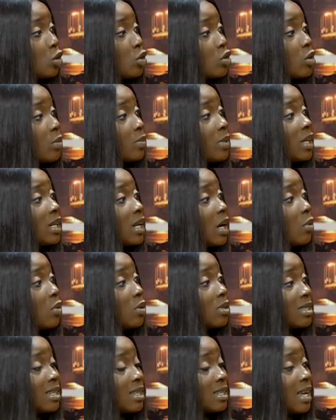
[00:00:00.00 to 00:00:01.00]
or something that
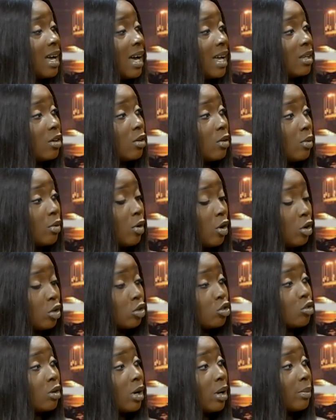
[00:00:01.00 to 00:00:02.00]
was that had a
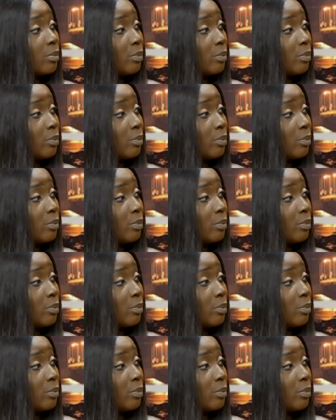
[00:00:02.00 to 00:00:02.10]
cultural